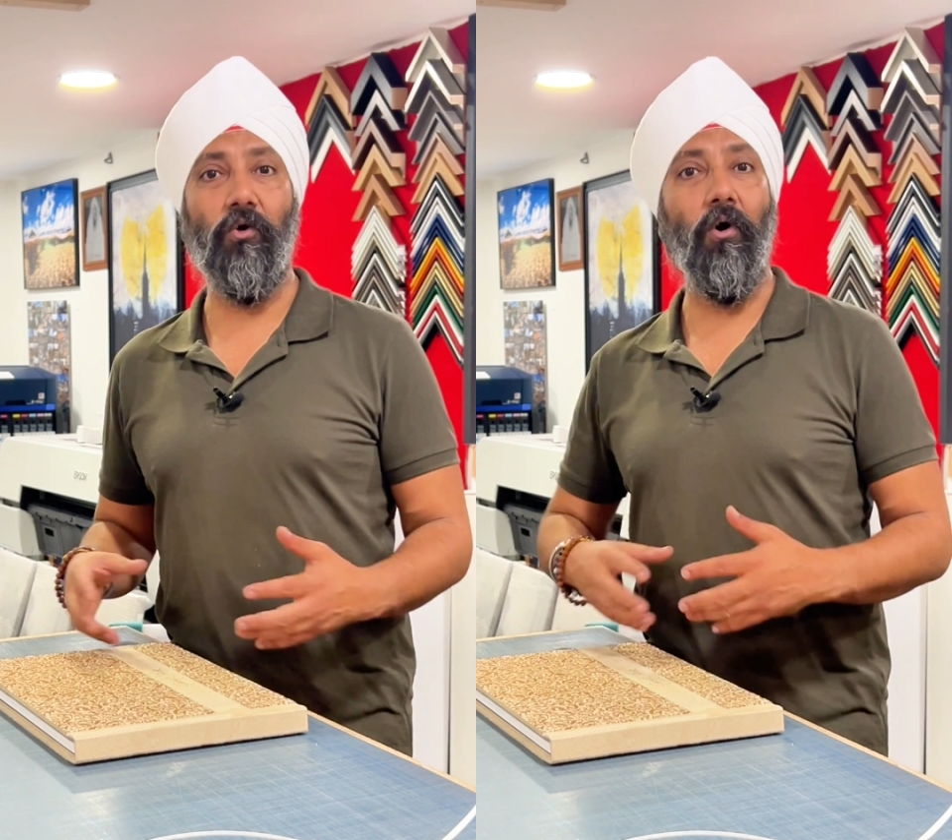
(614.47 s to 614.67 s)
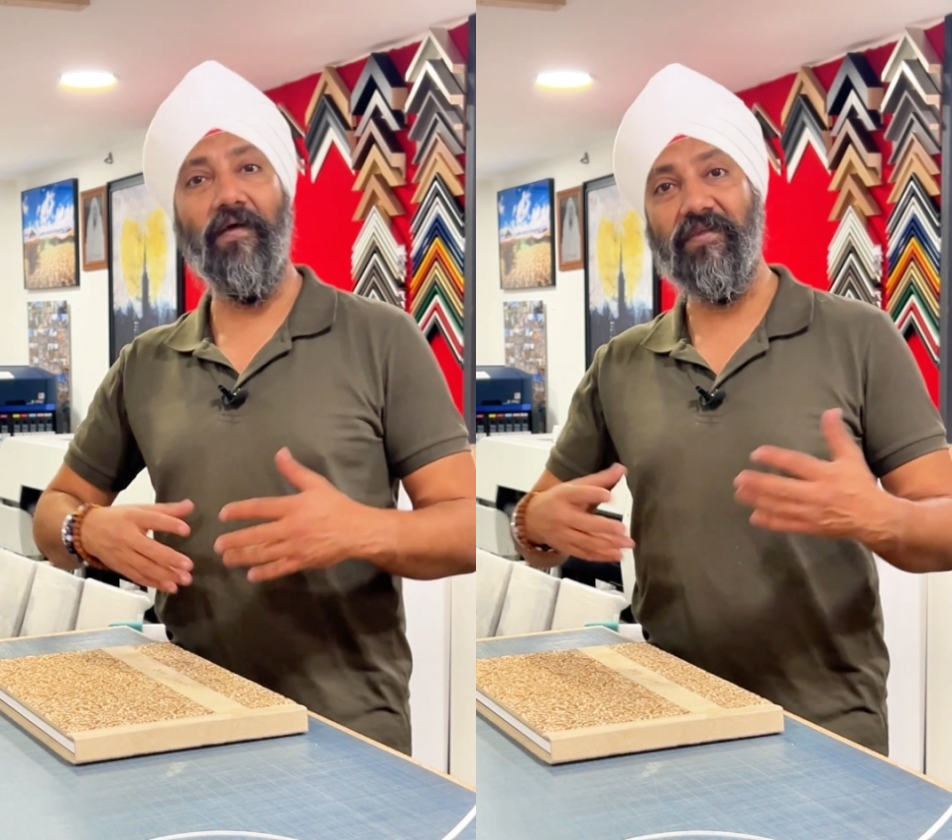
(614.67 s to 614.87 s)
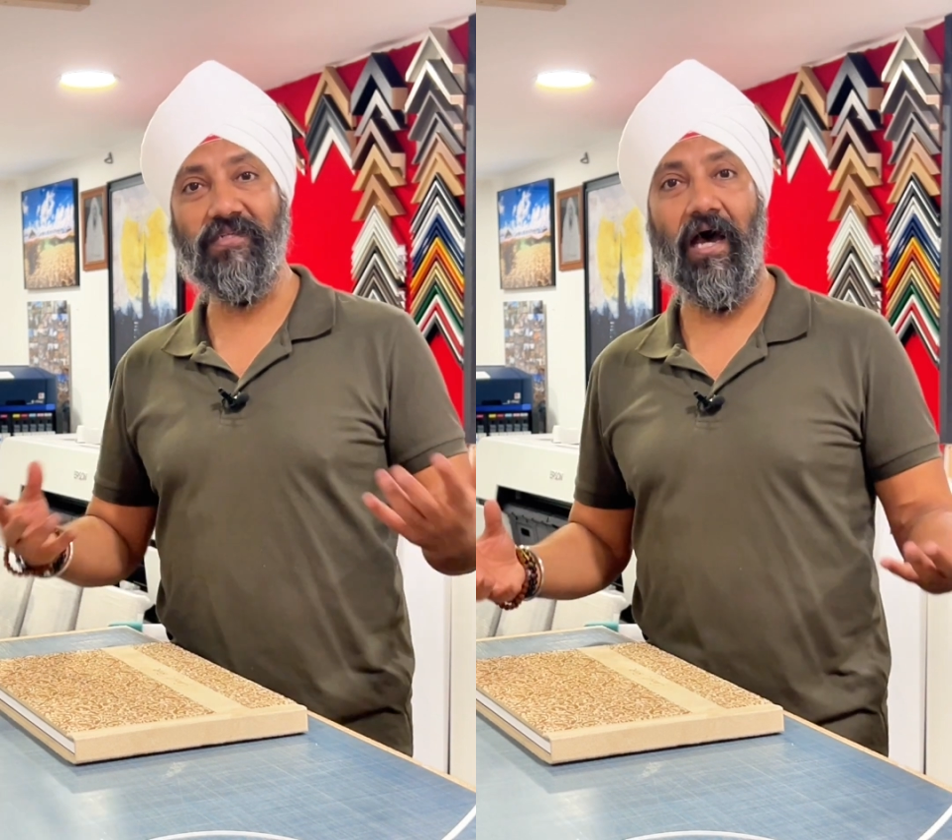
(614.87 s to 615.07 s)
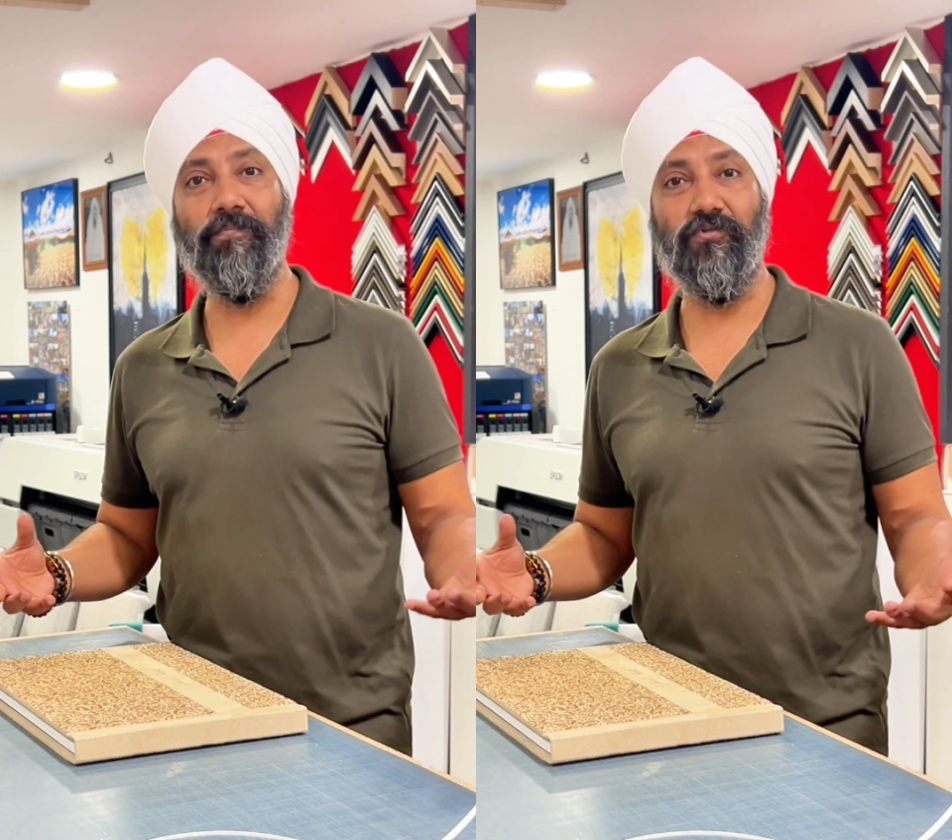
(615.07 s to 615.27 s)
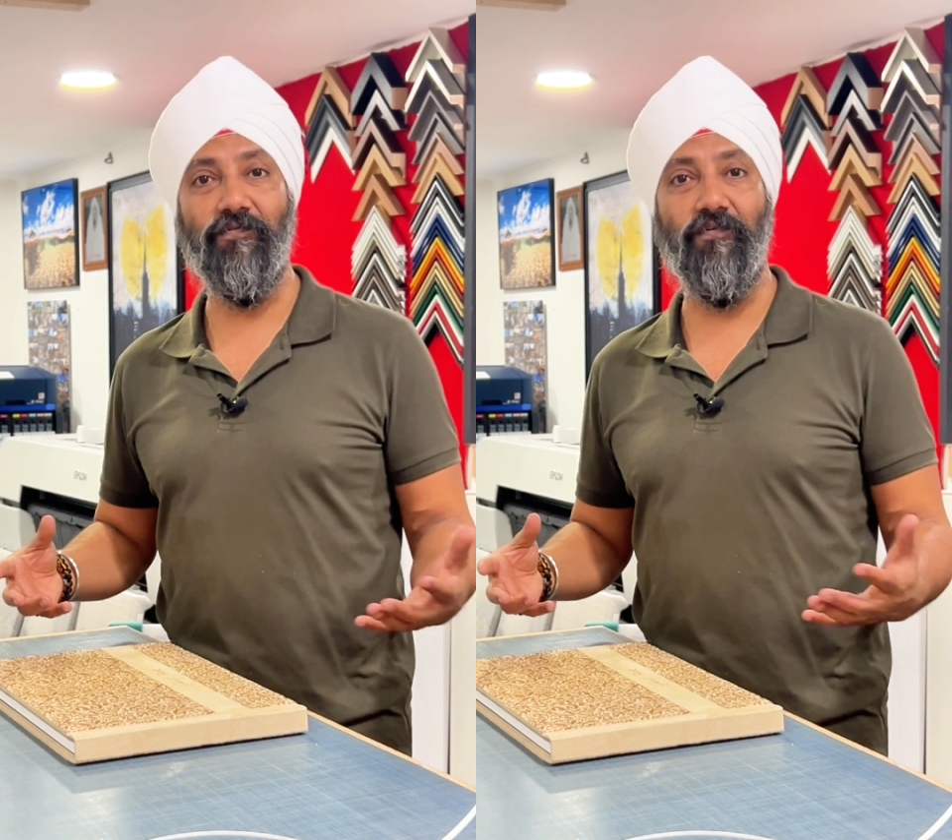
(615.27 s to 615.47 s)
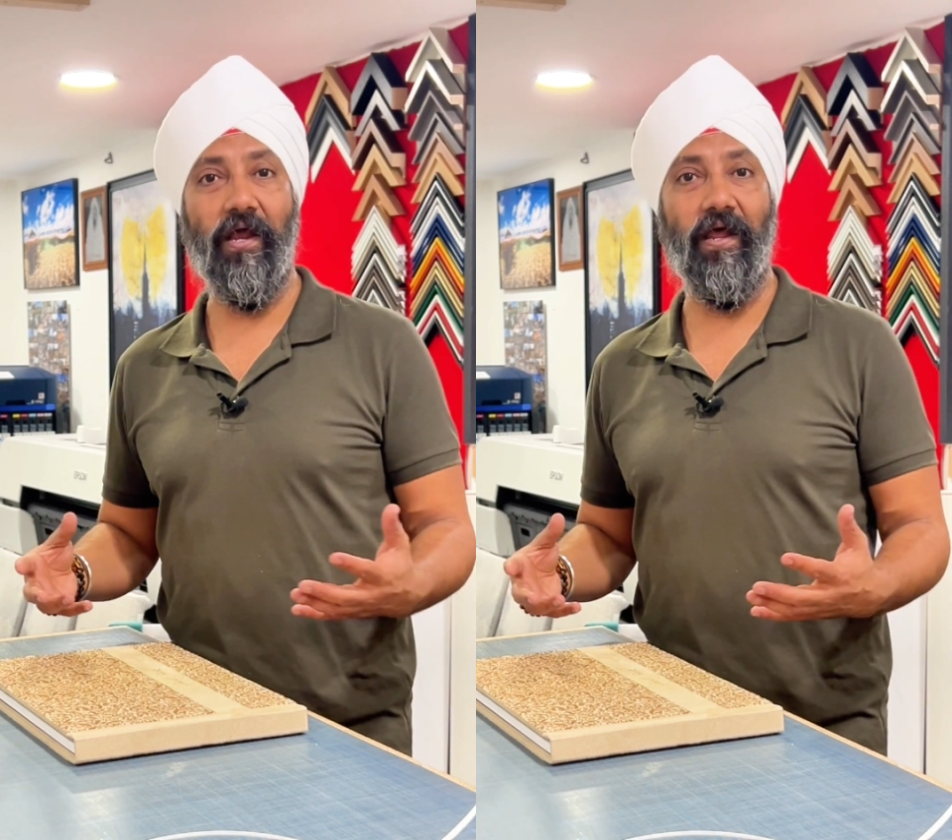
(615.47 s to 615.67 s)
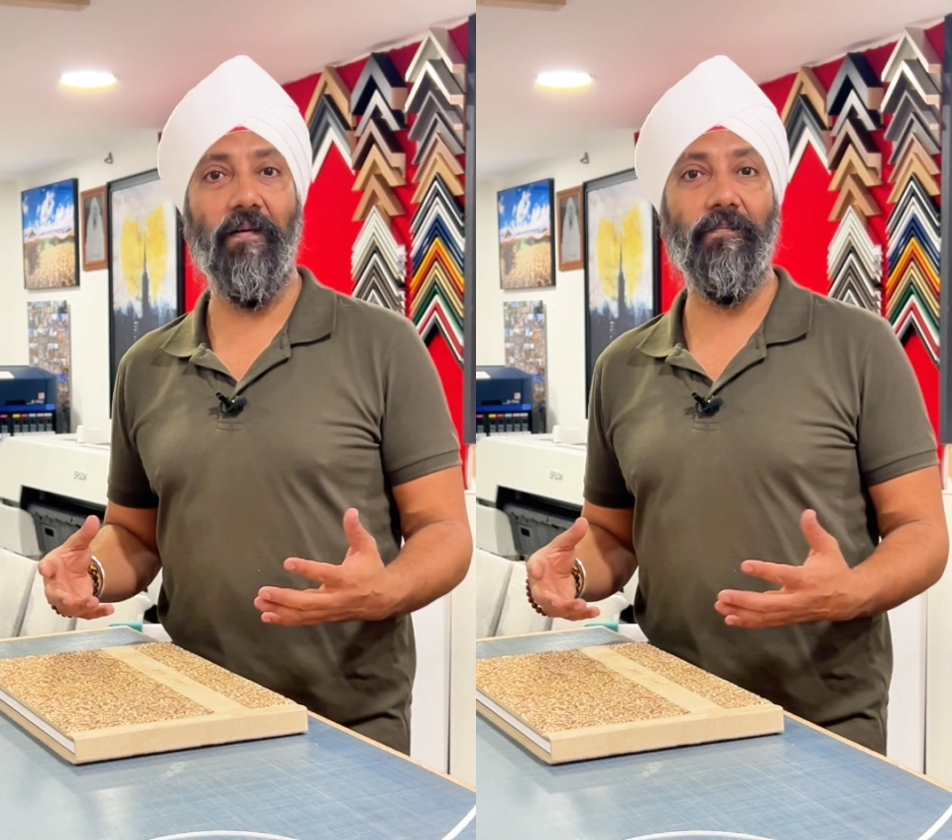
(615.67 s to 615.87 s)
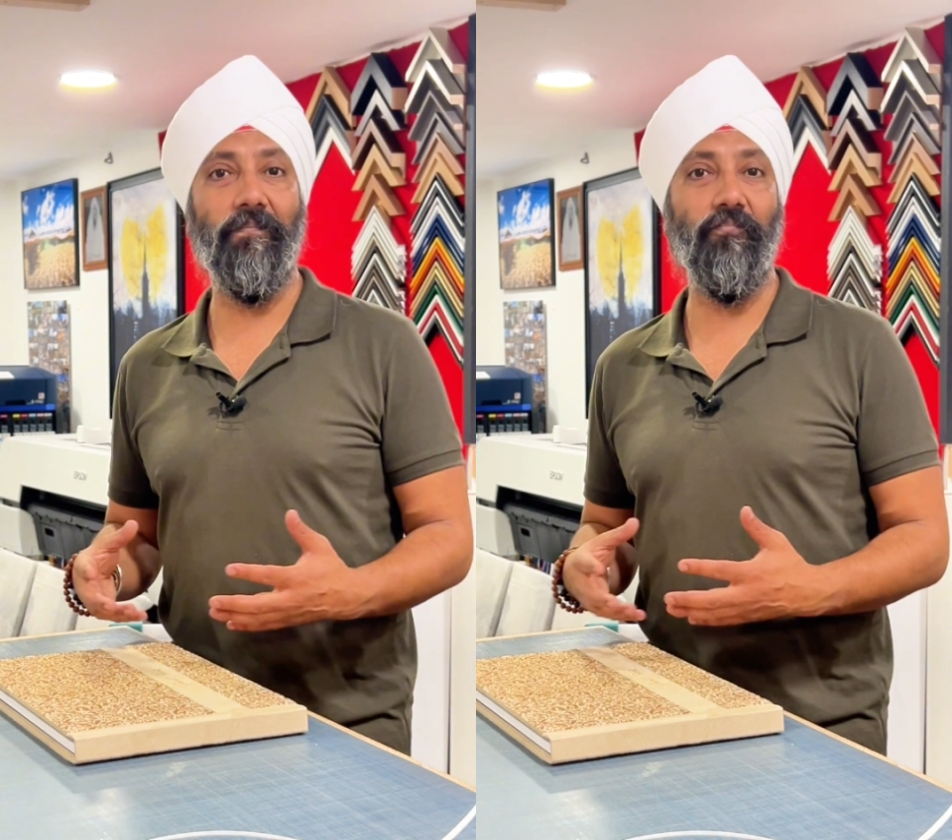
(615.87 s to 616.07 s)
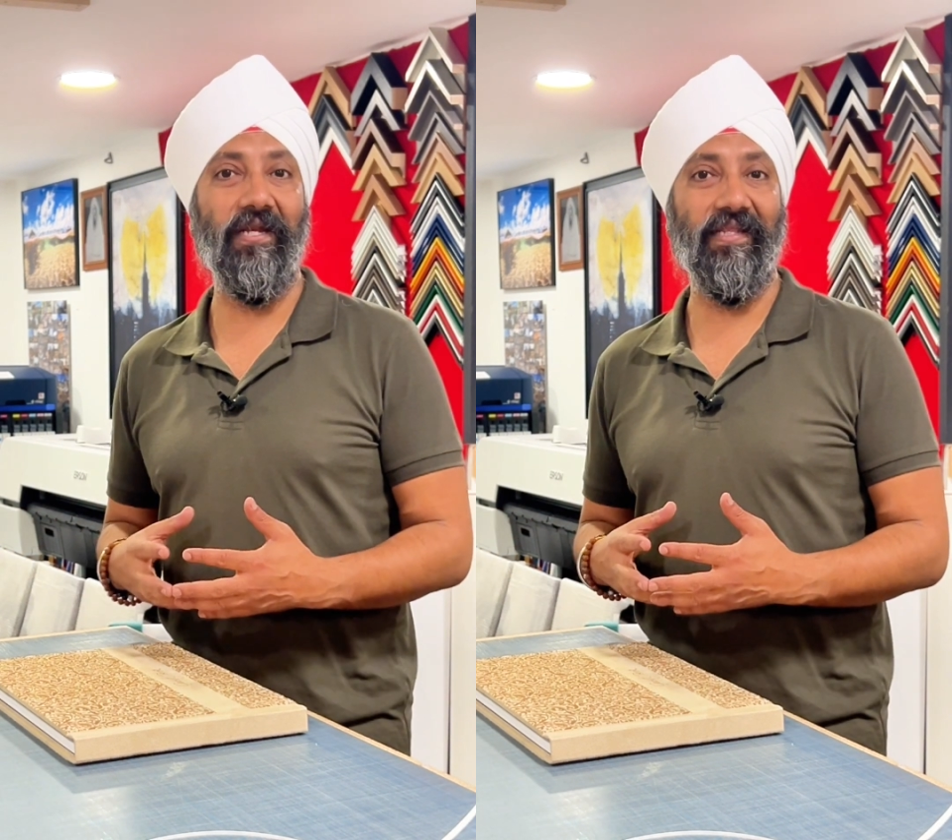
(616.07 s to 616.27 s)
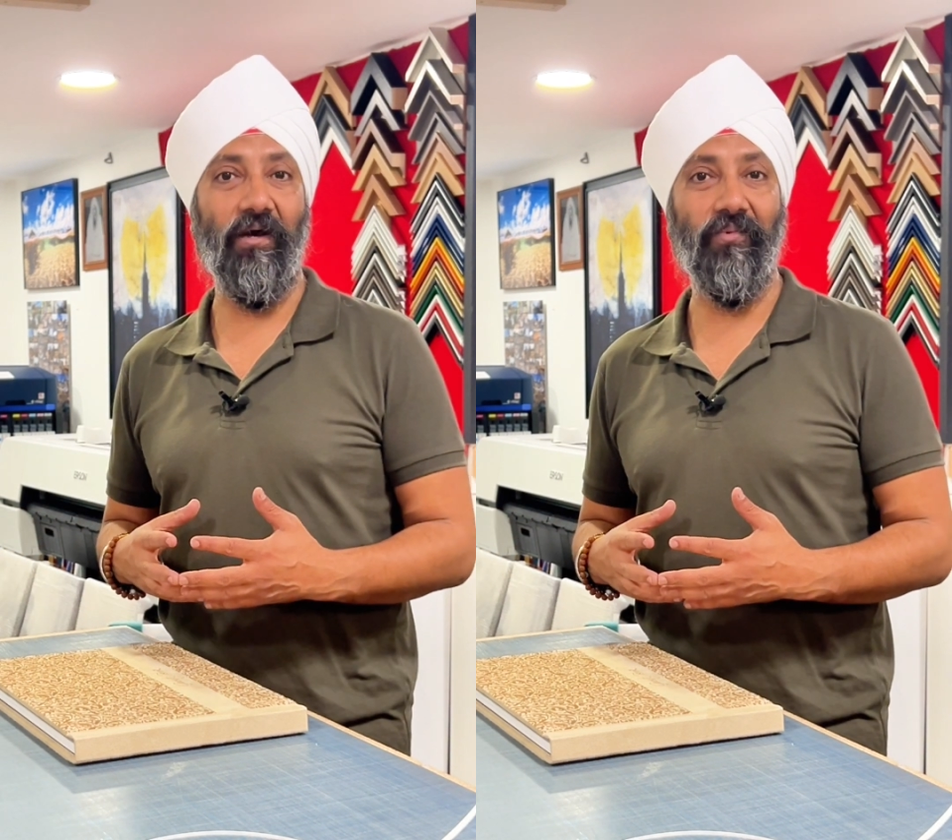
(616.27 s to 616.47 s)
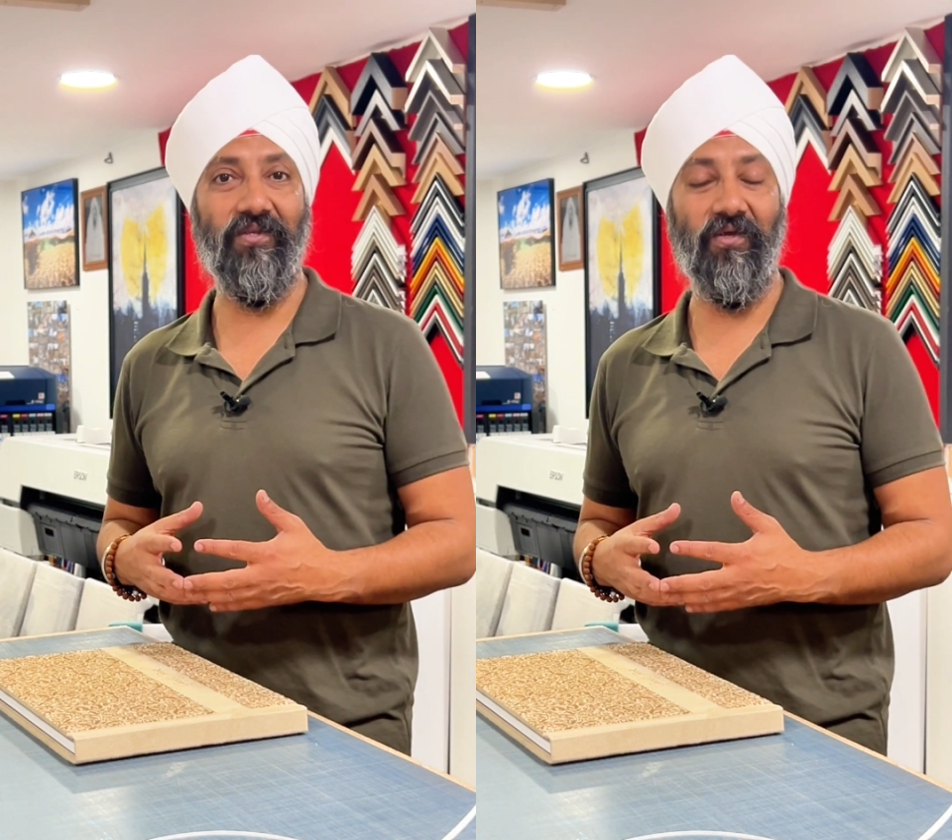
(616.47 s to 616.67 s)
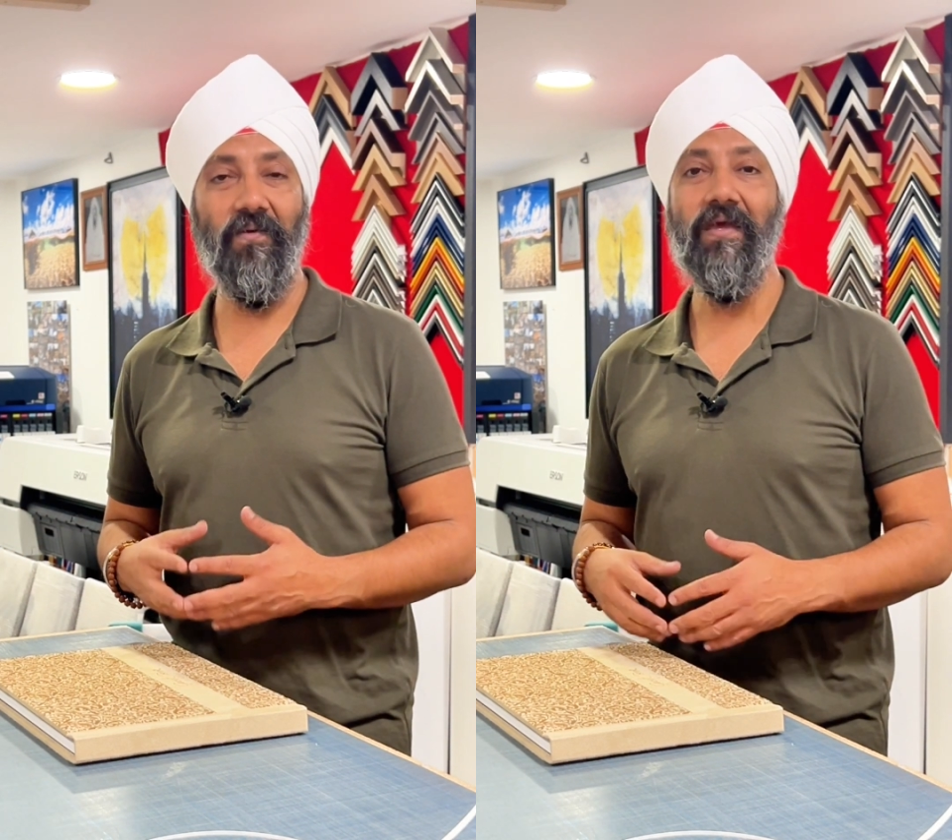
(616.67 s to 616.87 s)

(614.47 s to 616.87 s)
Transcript: or other types of fine art printing that we do,